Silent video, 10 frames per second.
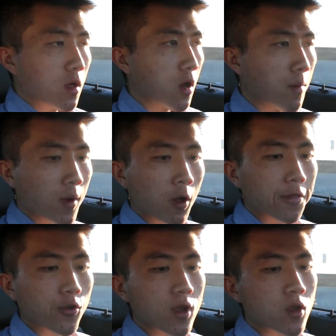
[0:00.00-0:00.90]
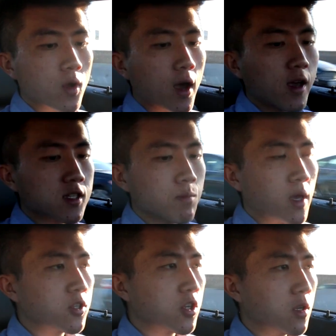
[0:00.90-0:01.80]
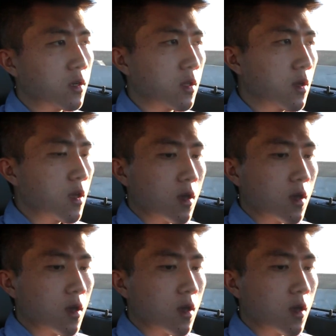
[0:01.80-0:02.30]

All 3 of you guys mentioned